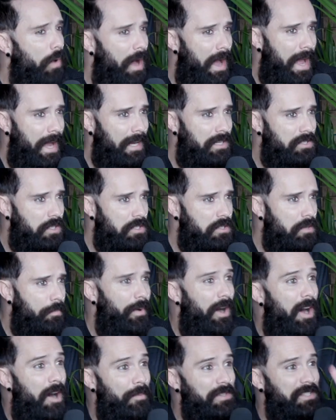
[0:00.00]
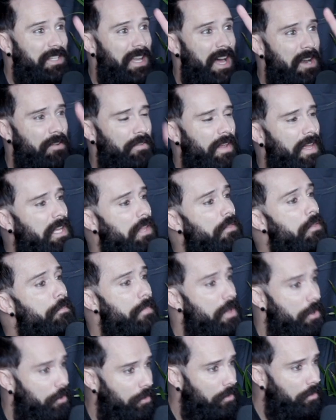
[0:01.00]
the wax, because a balm is kind of like in the
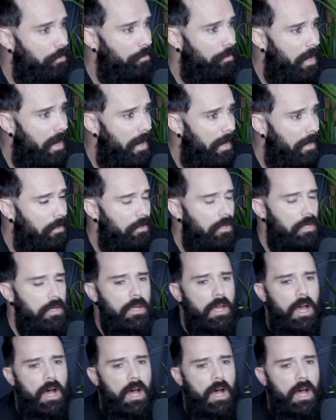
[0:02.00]
middle, right? Okay.